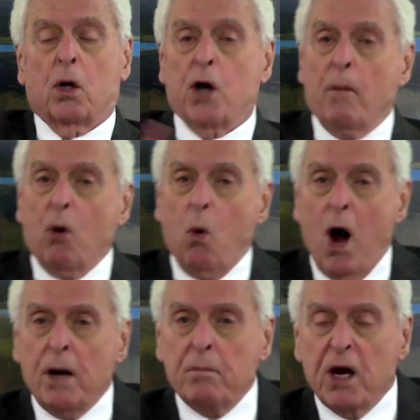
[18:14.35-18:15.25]
Number
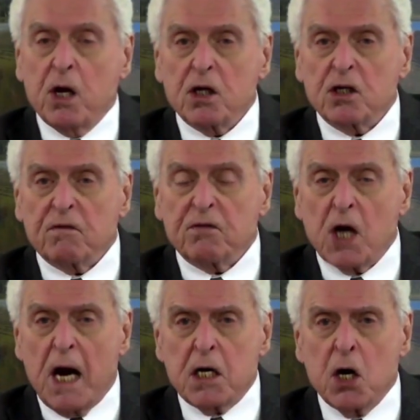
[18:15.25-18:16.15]
one, because of
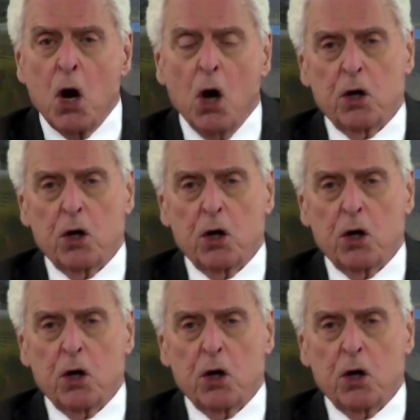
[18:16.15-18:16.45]
Satan.